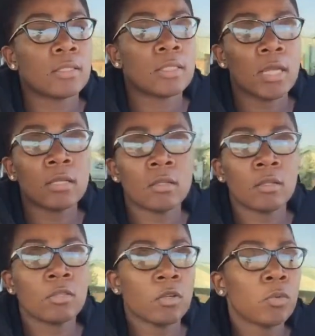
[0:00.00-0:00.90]

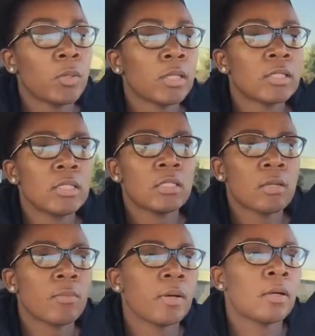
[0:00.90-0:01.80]
The third week of
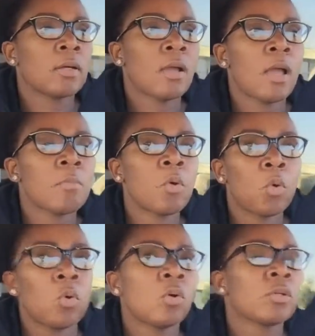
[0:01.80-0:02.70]
December, I'm
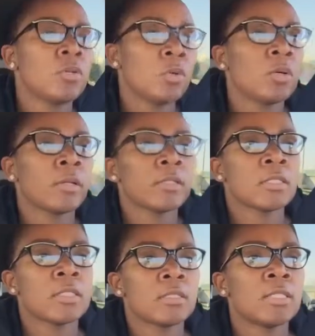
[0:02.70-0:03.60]
all
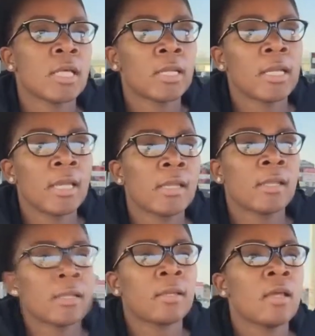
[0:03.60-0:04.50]
yours,
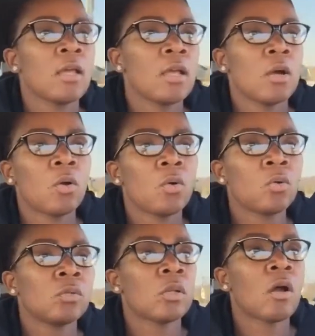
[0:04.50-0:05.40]
dedicated
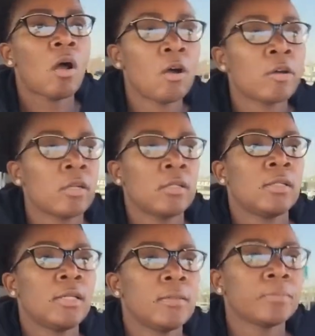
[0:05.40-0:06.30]

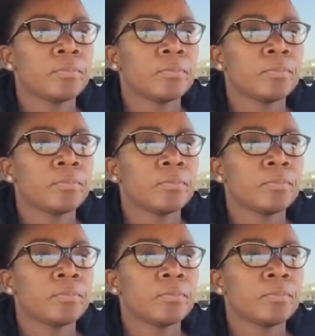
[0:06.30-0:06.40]
wholeheartedly.